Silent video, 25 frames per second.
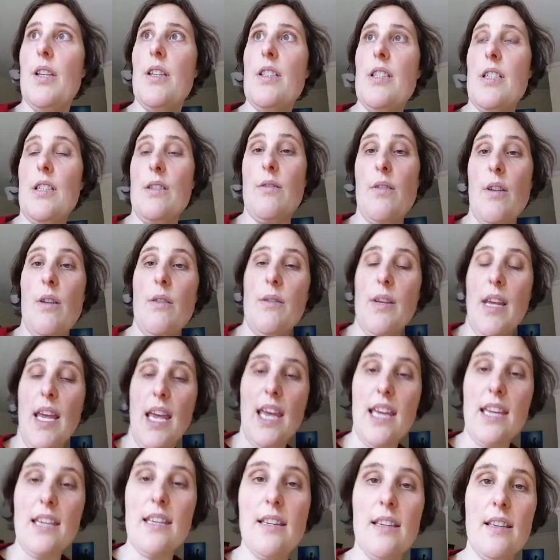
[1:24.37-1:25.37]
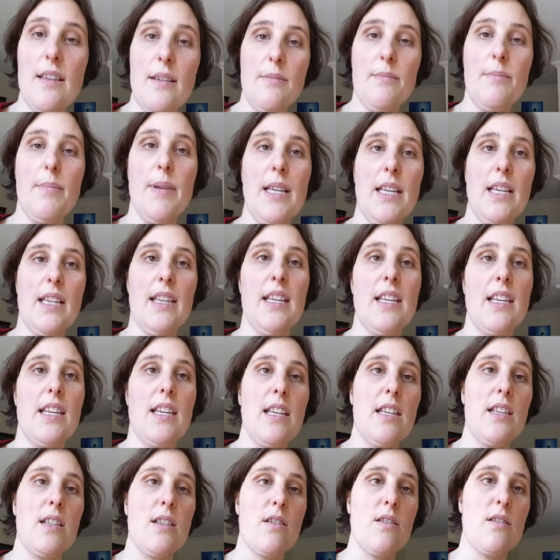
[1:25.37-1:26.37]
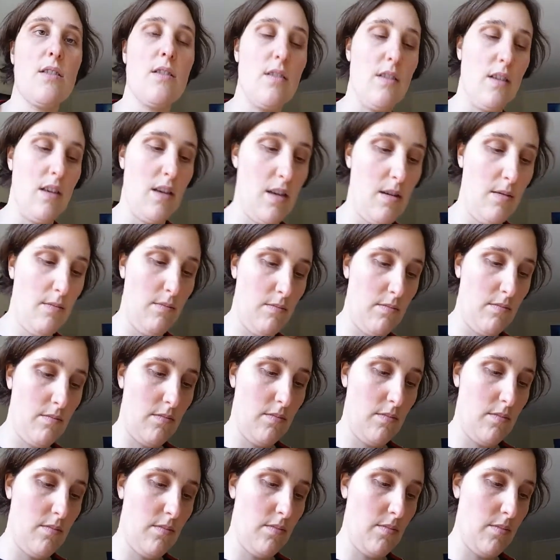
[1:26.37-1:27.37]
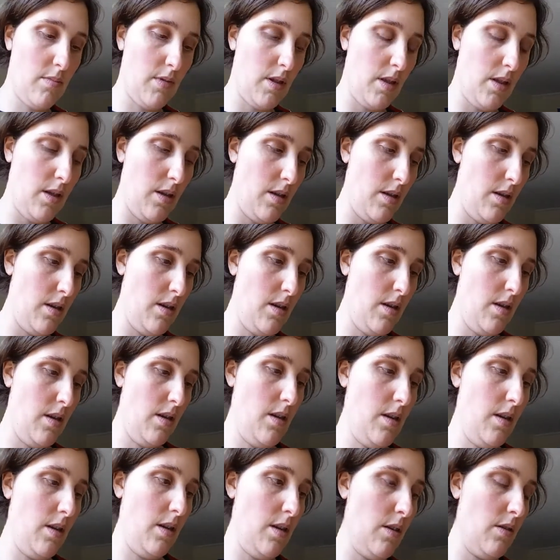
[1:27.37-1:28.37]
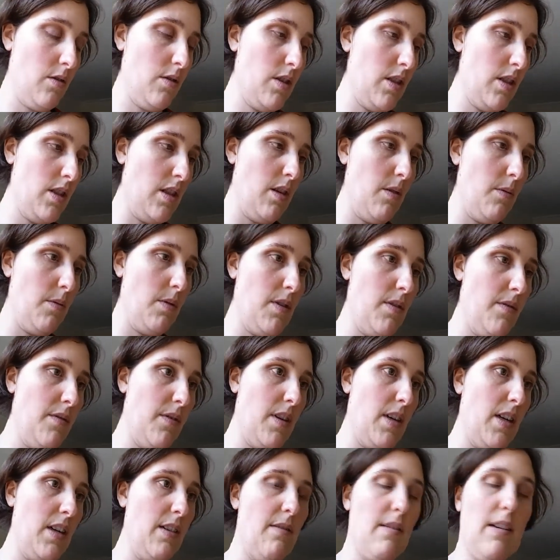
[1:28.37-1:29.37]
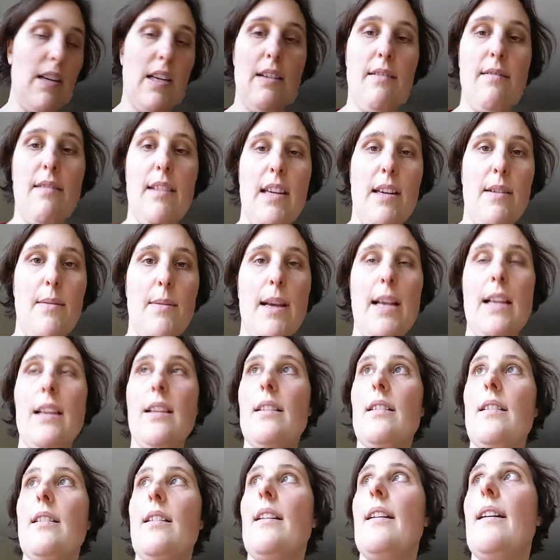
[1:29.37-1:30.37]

She's okay, but I think it's kind of, you know, she dealt with it really, really, really well.